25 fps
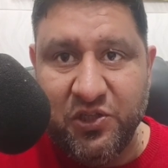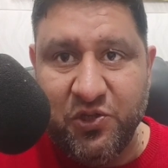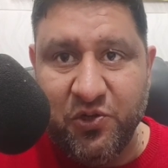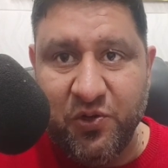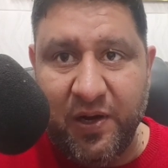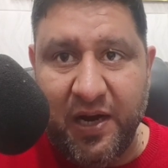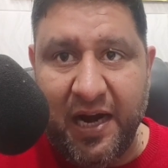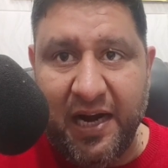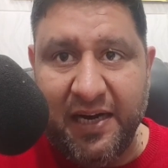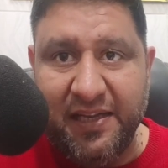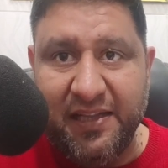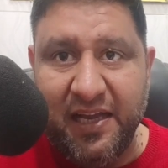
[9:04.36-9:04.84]

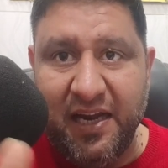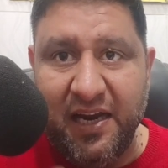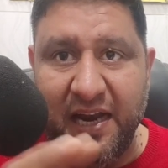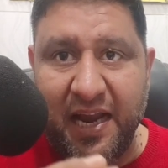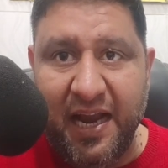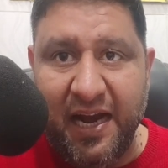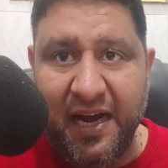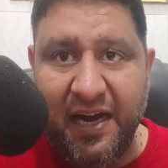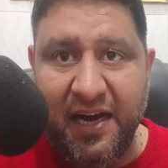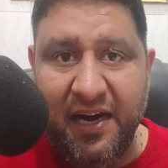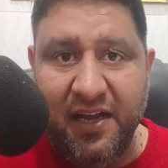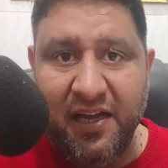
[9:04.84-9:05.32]
So at
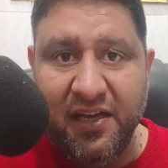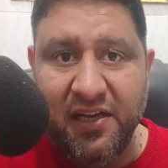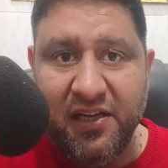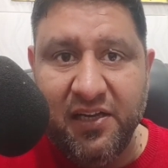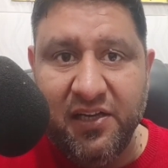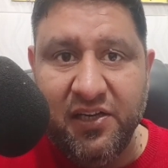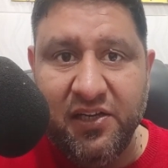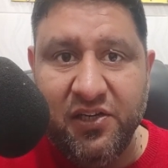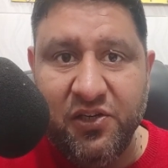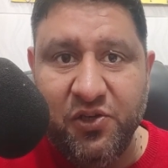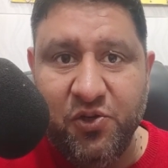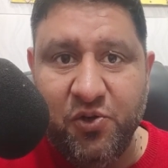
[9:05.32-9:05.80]
the end,
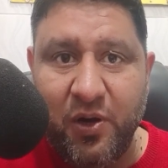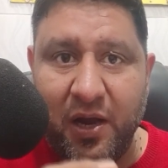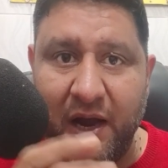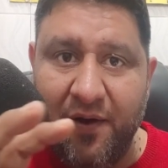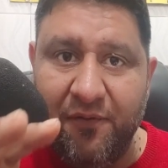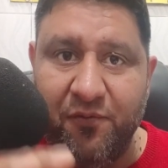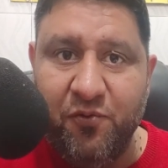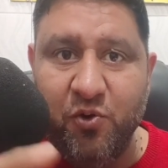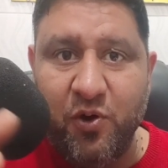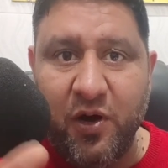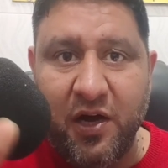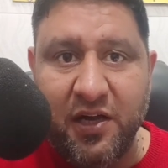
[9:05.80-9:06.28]
you
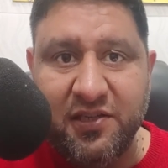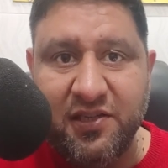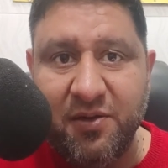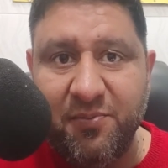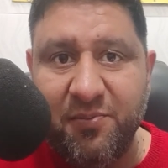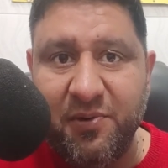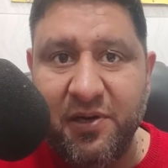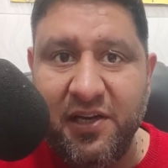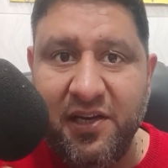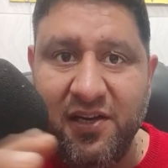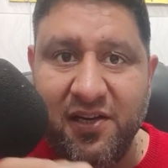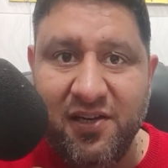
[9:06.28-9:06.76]
have to
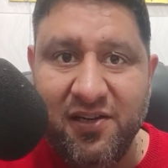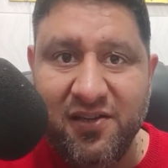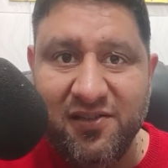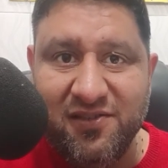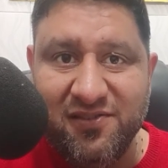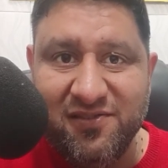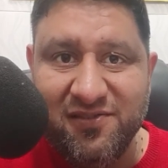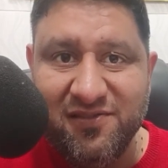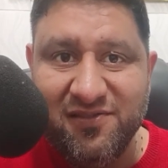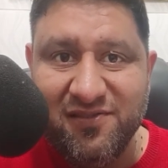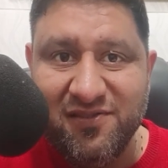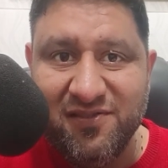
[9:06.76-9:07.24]
ask the money
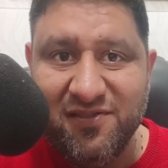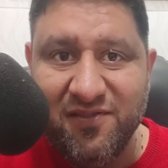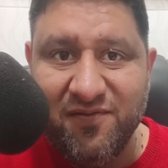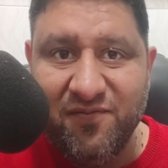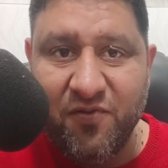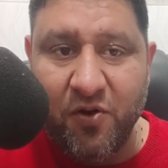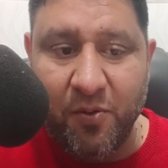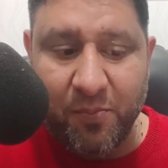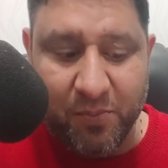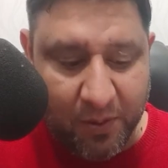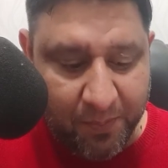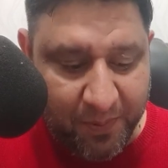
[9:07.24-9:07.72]

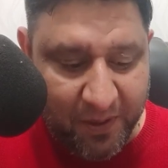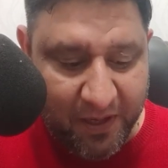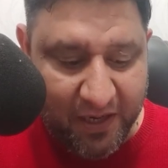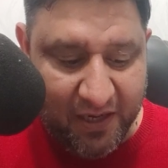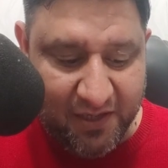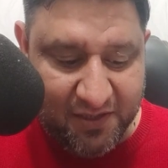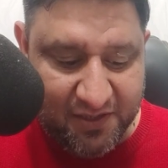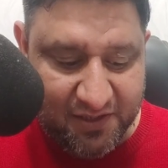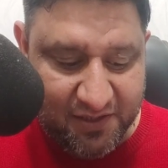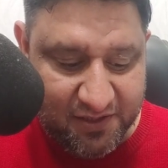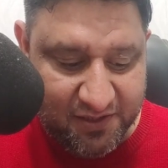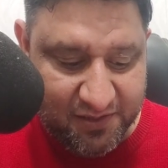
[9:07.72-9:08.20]
from the
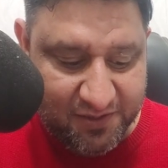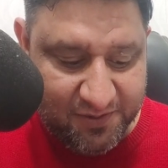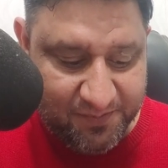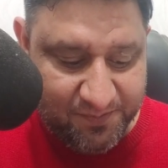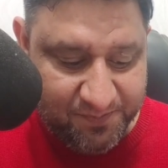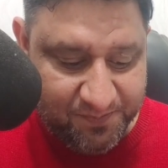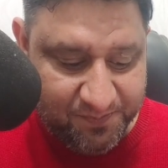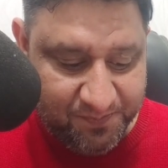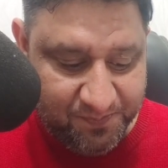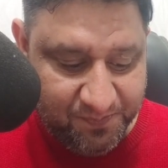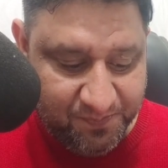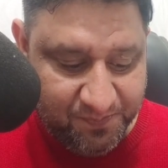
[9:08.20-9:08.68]
parents.